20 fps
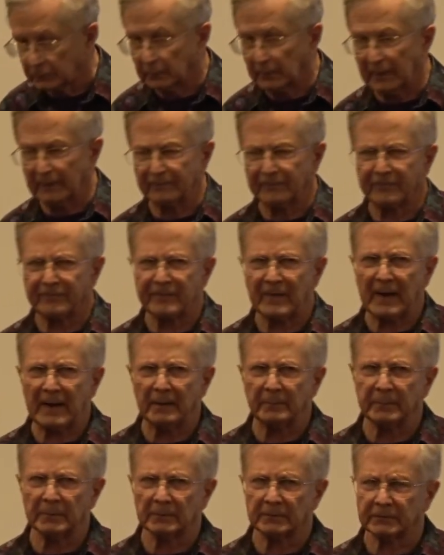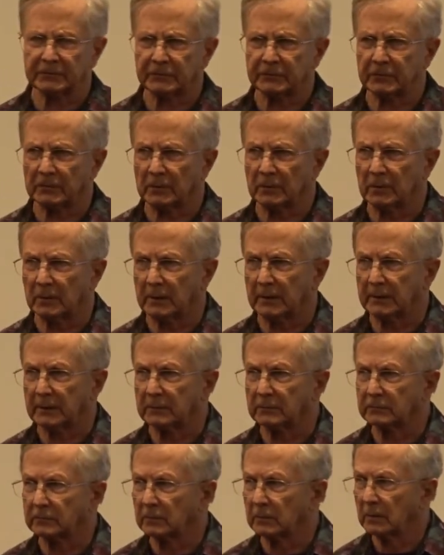we had fabulous
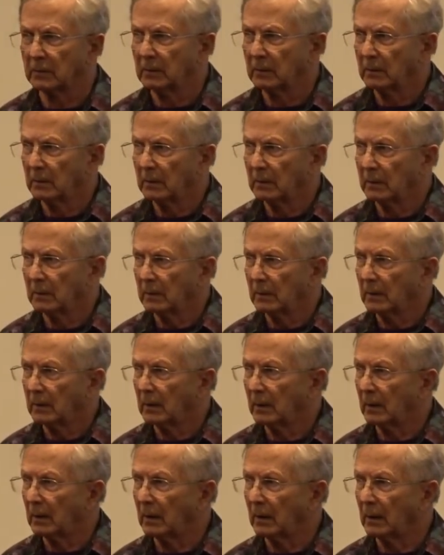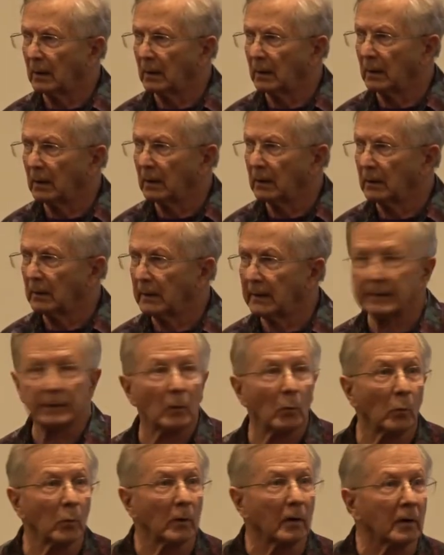drawings. And
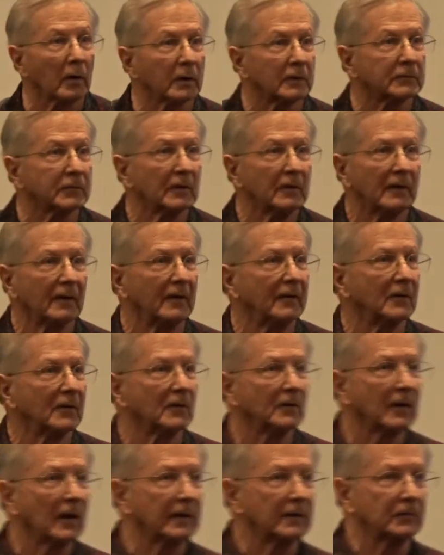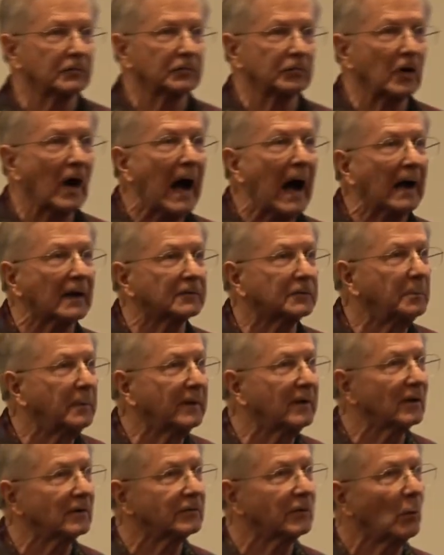it worked. And they're like shocked
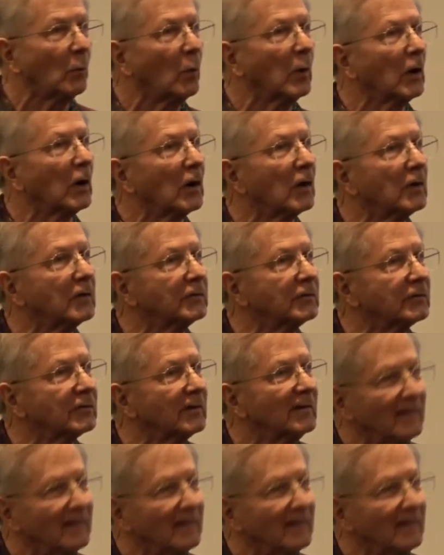because it works.